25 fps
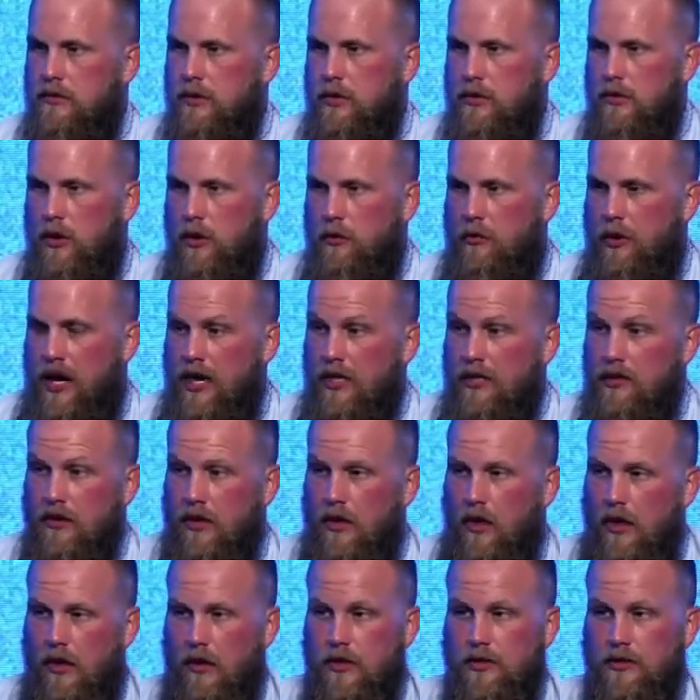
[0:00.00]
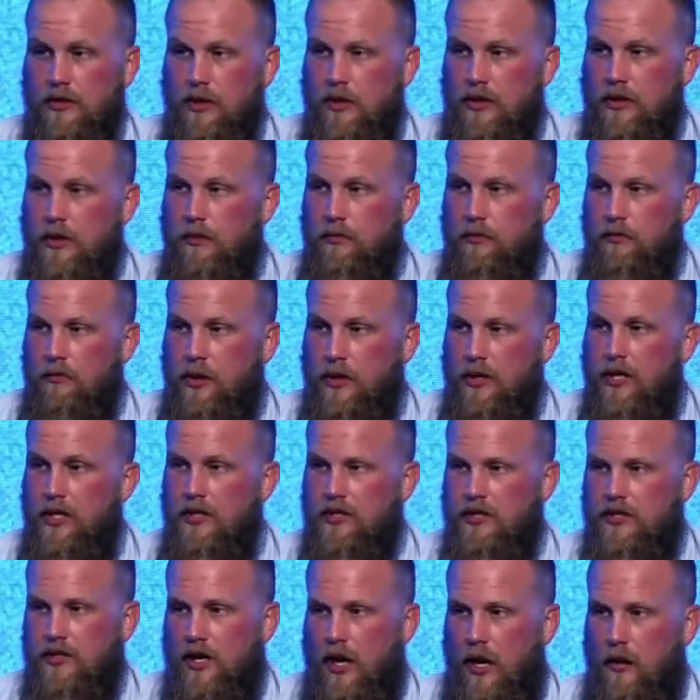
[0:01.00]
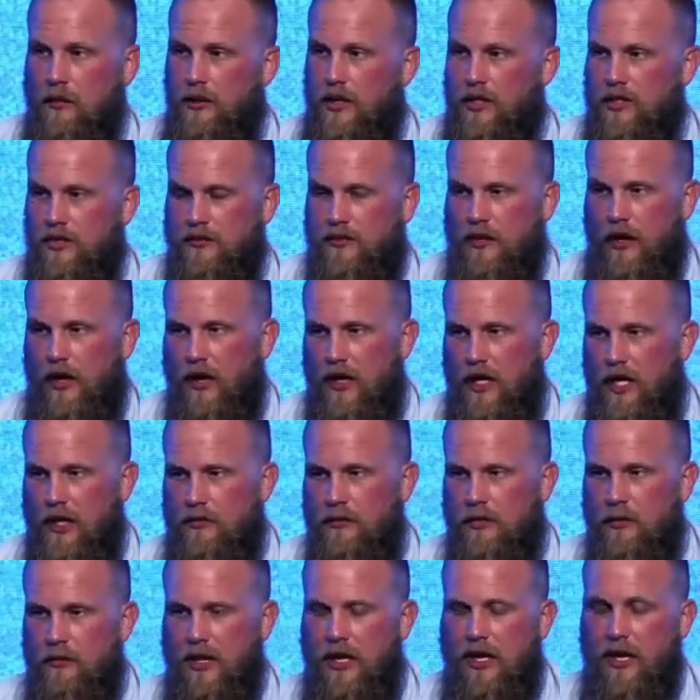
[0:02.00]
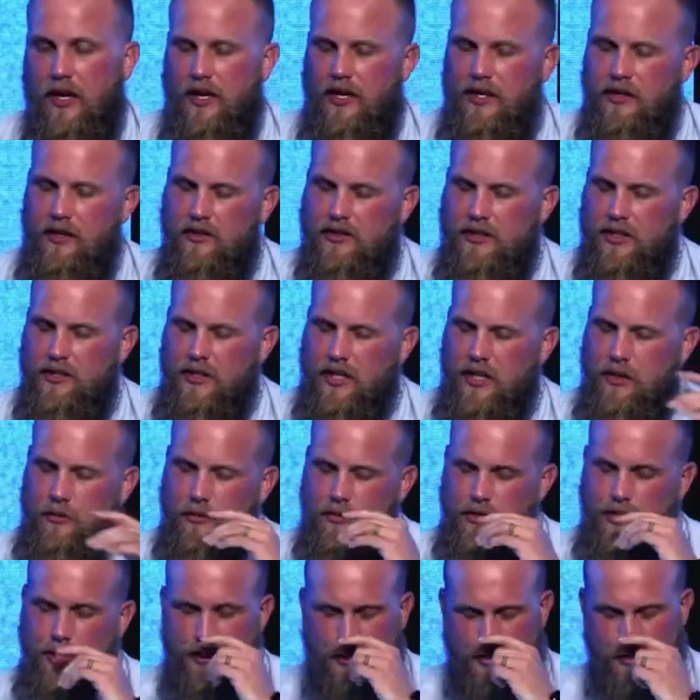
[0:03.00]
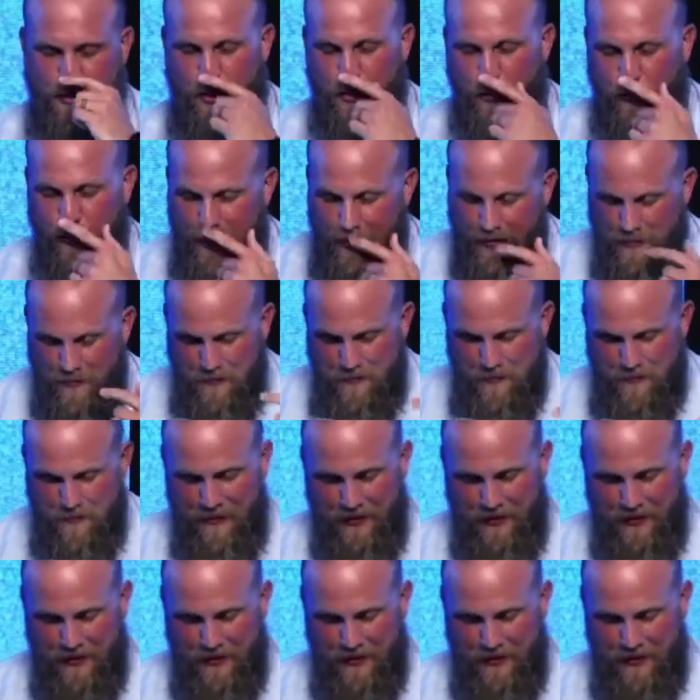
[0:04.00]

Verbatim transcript: Do a little Pastor Hans on you, preach, stomp, get you fired up, and then be like, all right, y'all sit down, we'll teach a little bit.